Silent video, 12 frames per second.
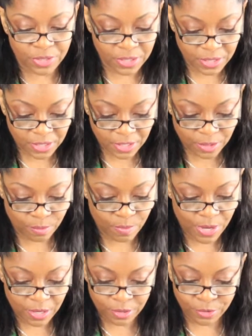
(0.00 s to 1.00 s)
this
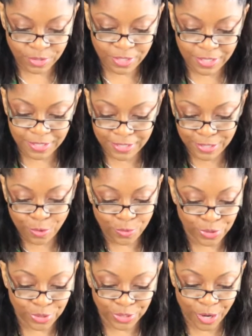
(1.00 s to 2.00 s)
smells so
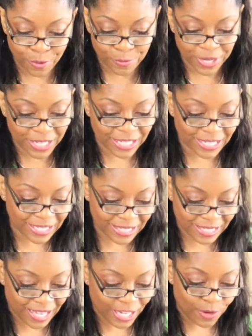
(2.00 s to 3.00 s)
good already, and it's
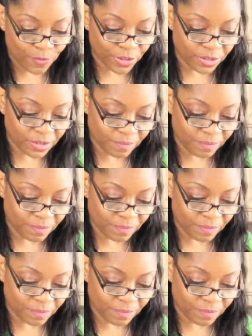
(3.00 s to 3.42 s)
not even